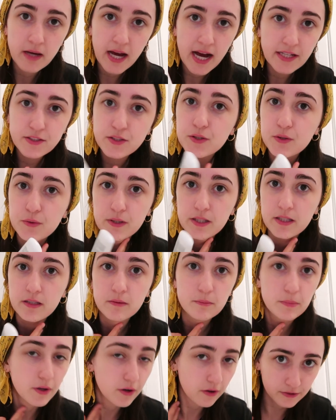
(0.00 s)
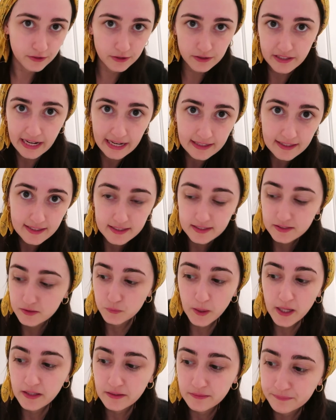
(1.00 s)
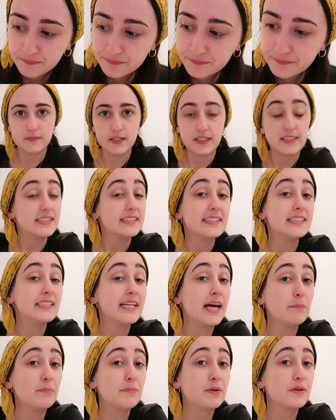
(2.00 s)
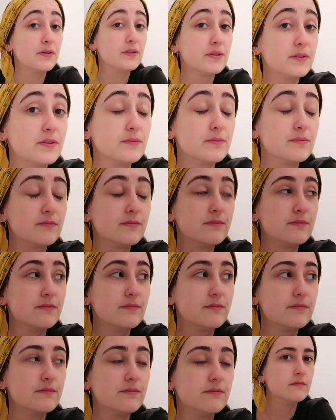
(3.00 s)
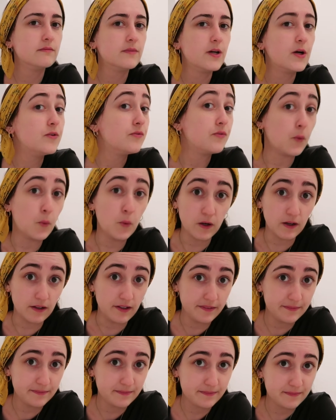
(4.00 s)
mask you can put on your neck as well. Step 4,